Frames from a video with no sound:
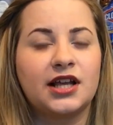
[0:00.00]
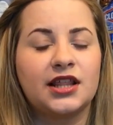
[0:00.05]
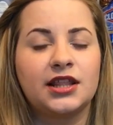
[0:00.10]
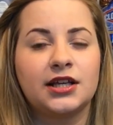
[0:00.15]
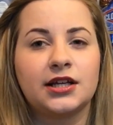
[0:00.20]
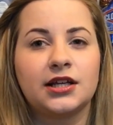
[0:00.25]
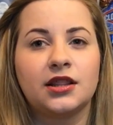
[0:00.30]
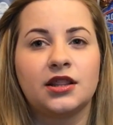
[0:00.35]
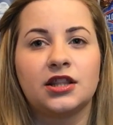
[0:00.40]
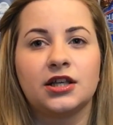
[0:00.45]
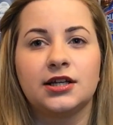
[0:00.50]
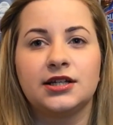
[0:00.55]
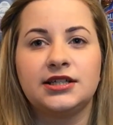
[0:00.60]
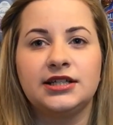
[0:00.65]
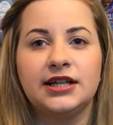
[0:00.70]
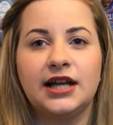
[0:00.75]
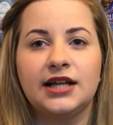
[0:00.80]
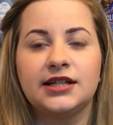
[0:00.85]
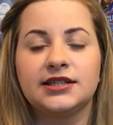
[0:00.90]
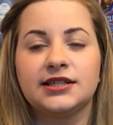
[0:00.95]
I think and
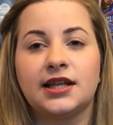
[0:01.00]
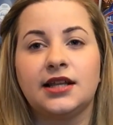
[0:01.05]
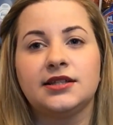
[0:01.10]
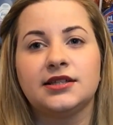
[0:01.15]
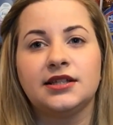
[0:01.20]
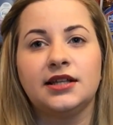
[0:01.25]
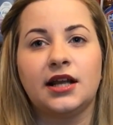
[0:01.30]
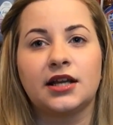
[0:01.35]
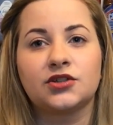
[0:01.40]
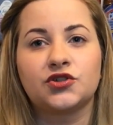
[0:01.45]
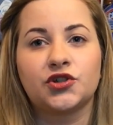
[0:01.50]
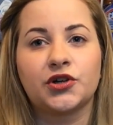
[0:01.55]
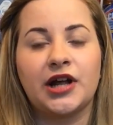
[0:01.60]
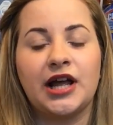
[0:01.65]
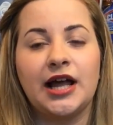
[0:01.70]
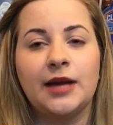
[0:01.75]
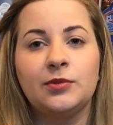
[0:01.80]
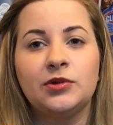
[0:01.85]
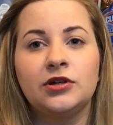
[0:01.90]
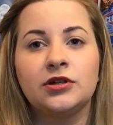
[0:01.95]
39 cents in extra
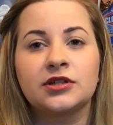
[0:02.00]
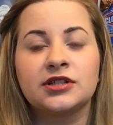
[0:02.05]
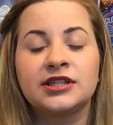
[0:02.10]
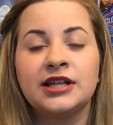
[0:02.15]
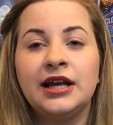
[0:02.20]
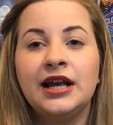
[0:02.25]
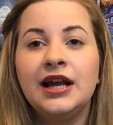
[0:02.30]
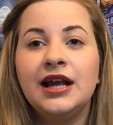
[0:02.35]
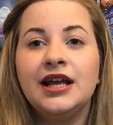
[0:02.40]
care bucks.